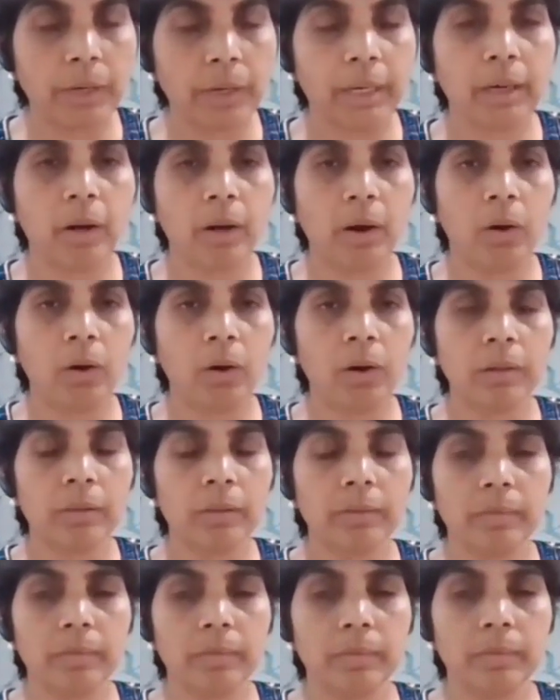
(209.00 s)
okay,
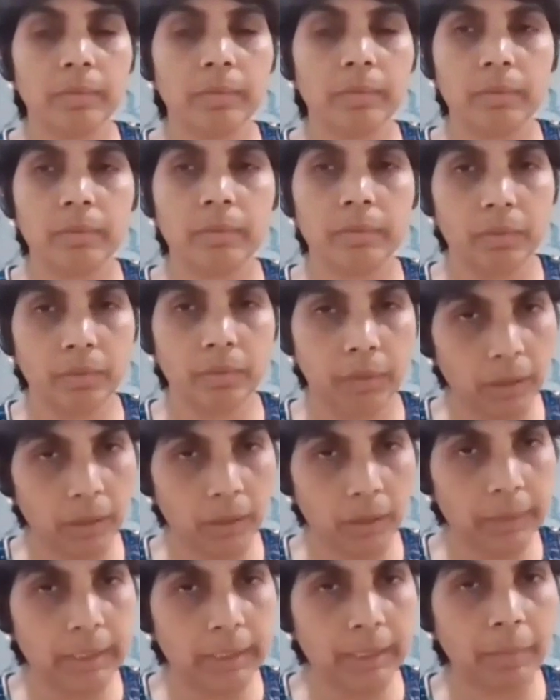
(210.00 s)
or
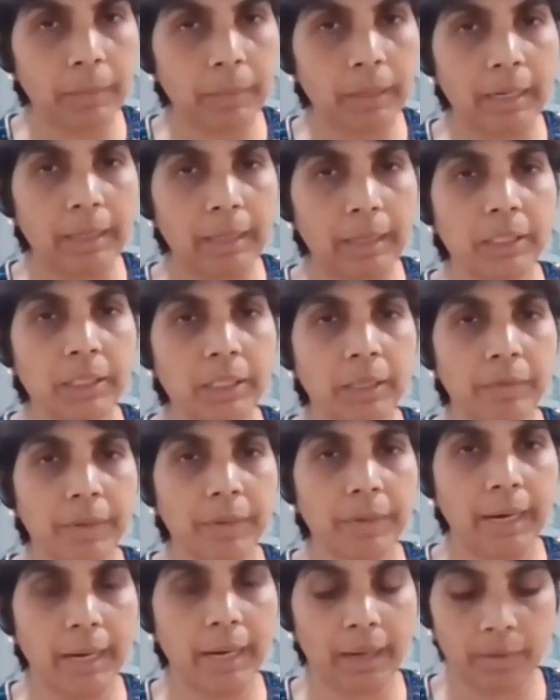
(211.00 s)
work with some condition
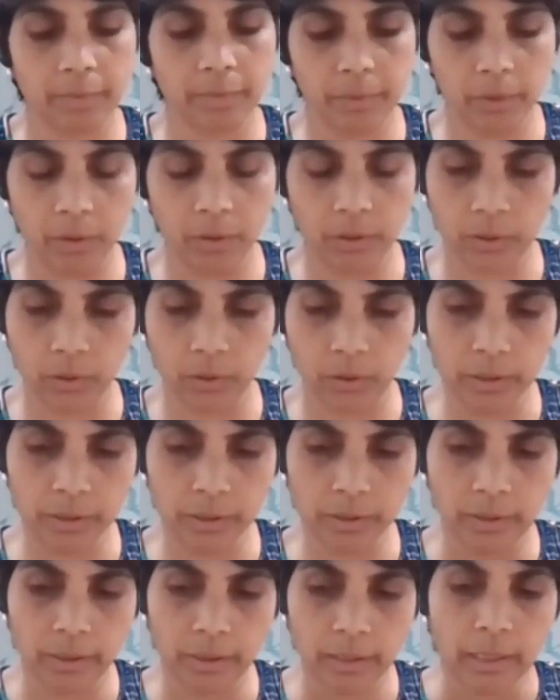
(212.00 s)
we have or not.